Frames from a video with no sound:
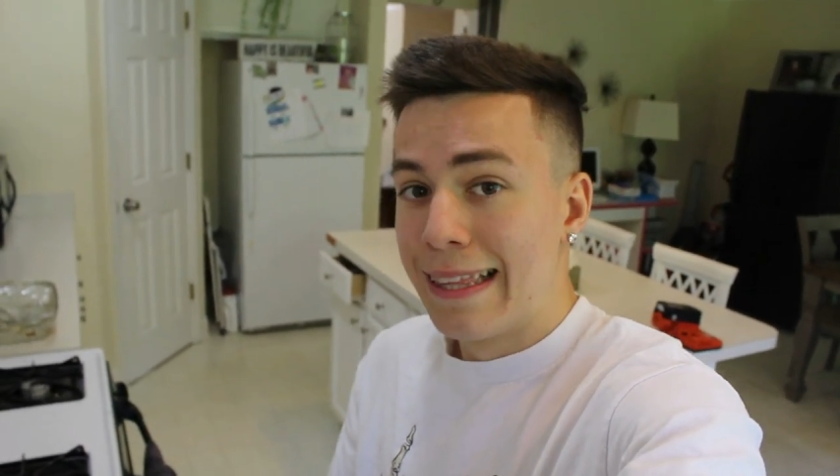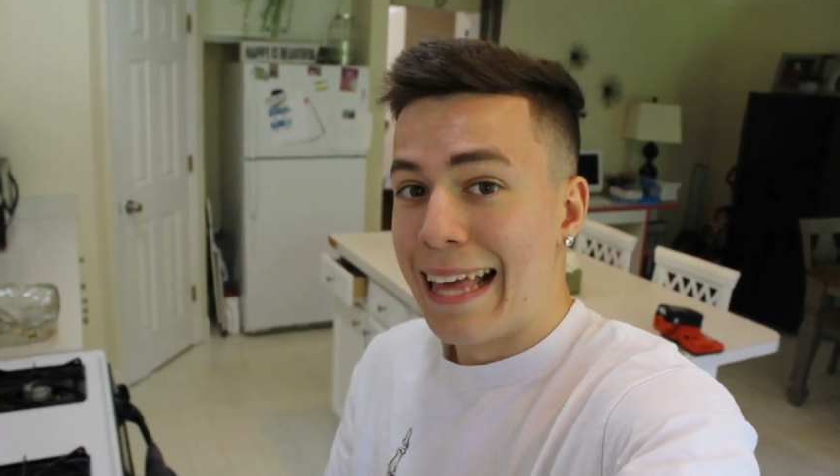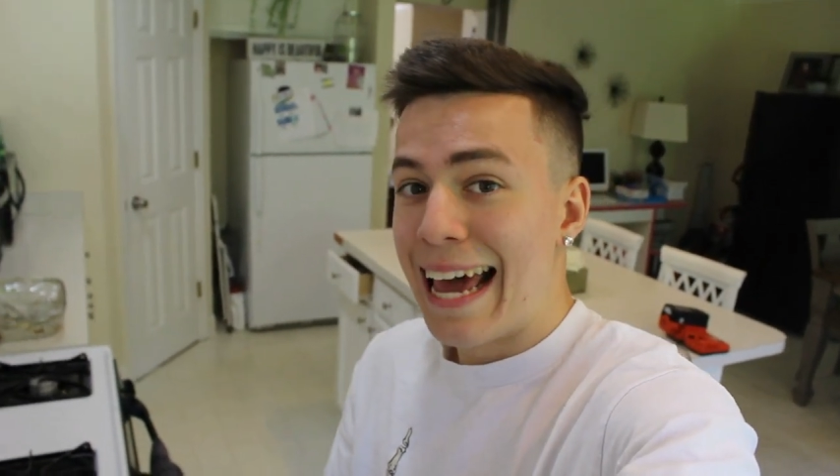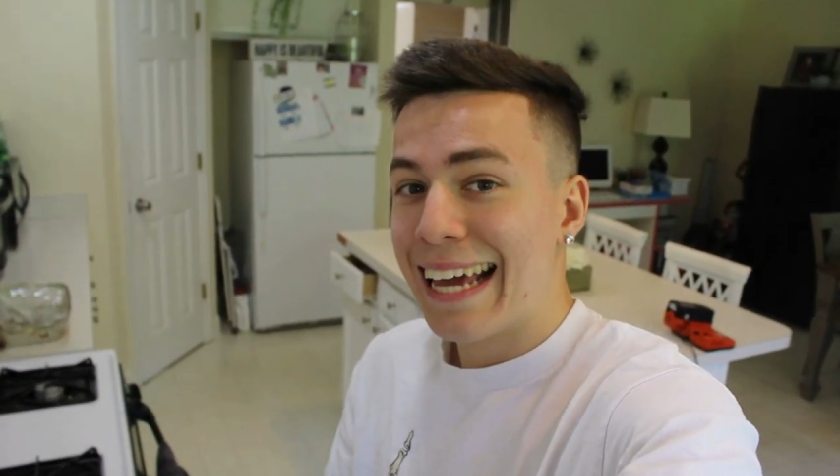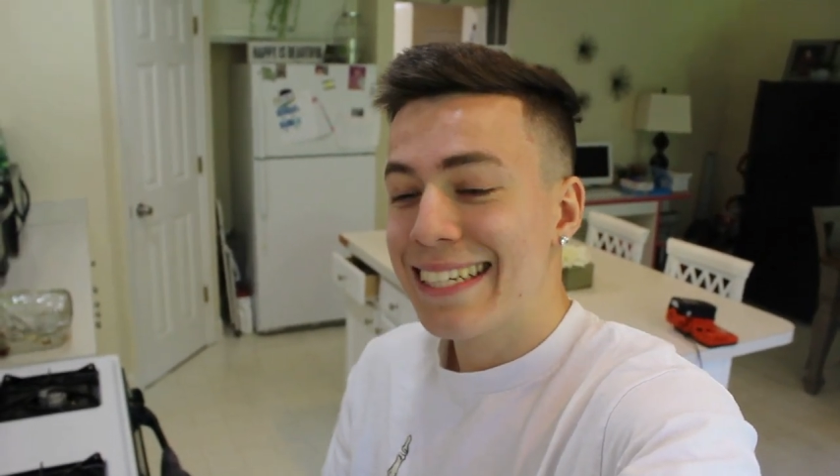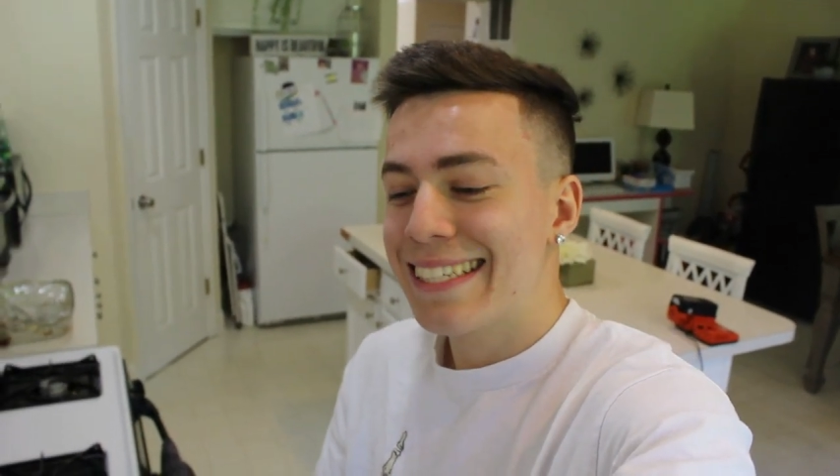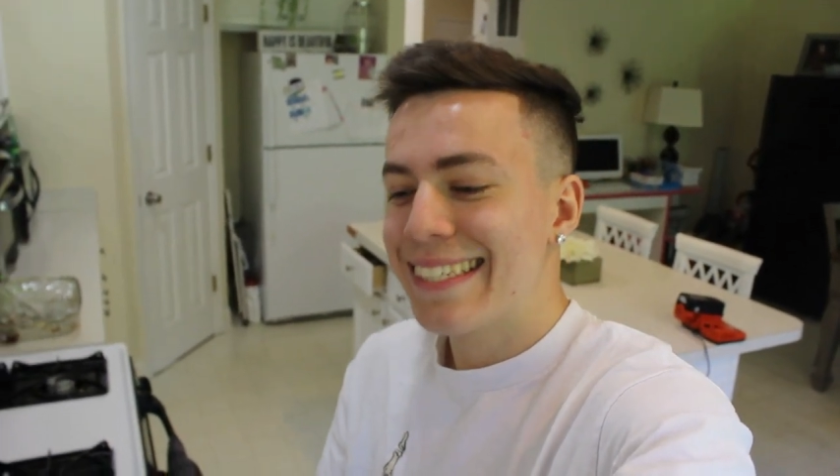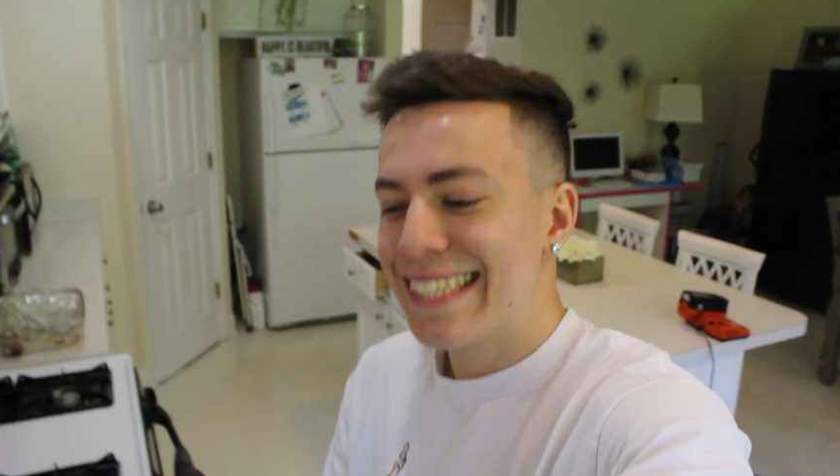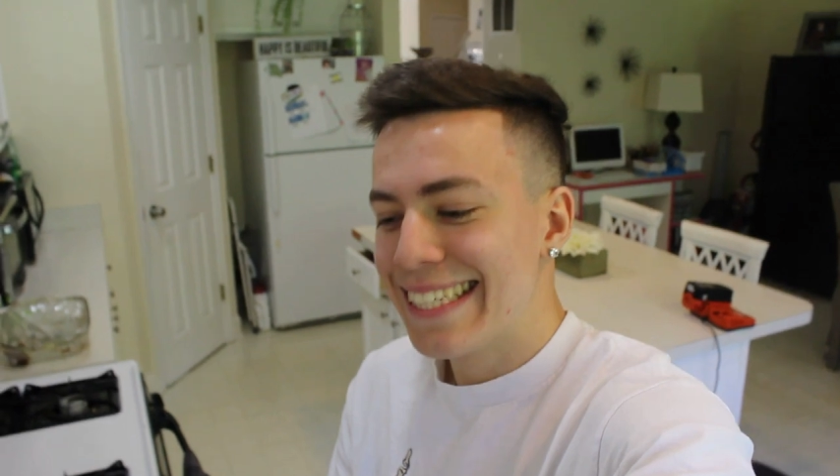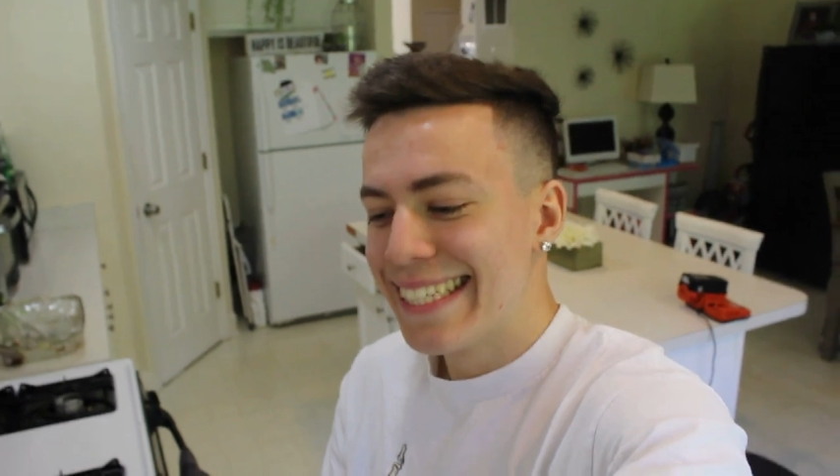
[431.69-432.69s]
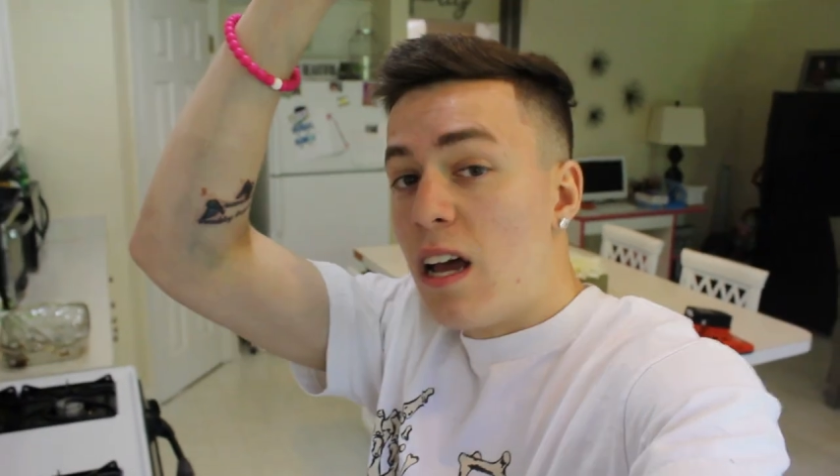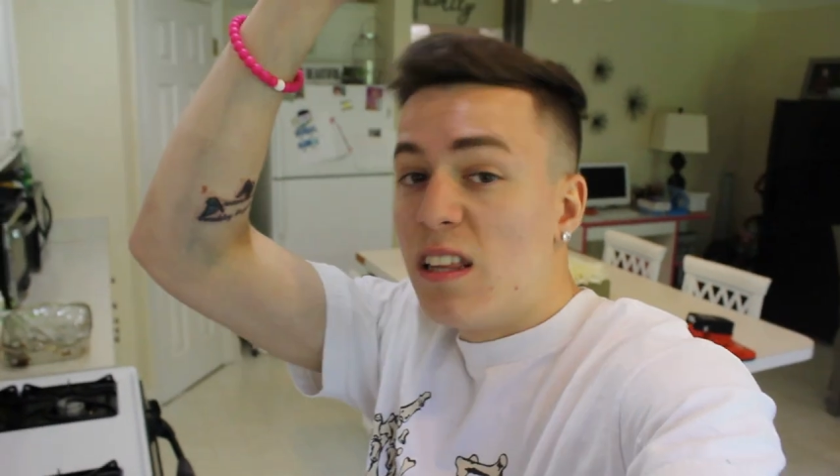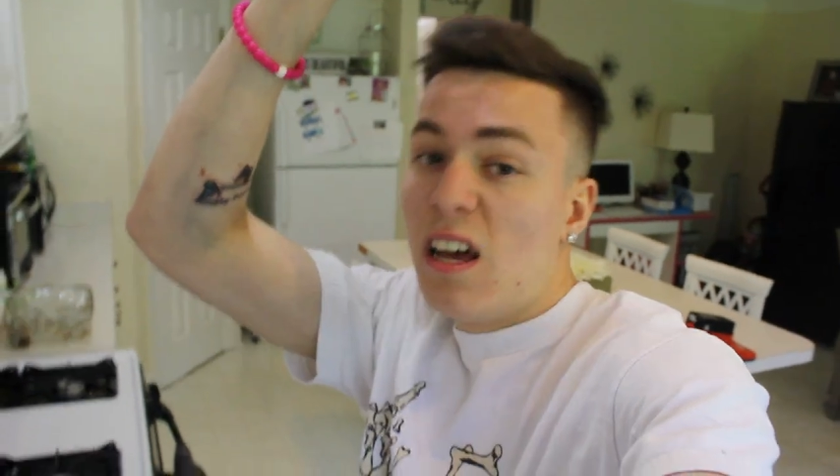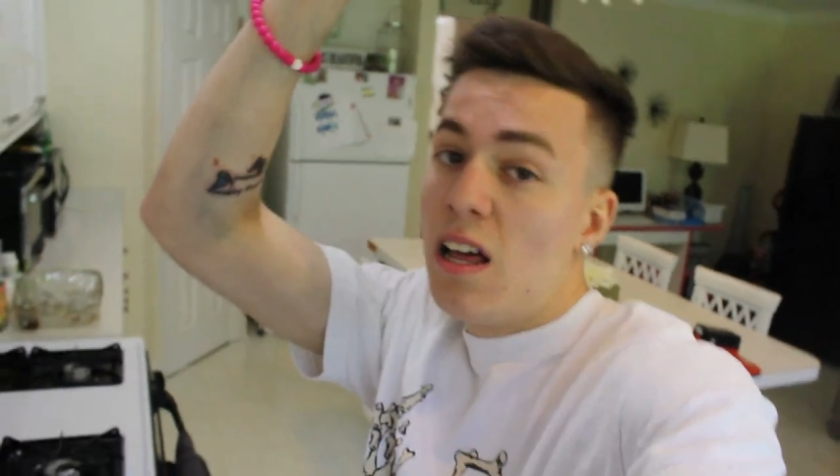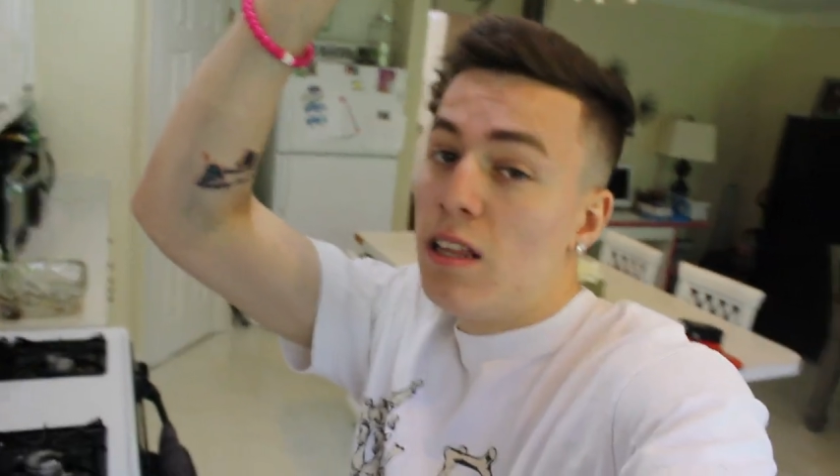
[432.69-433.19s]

Thanks. I, I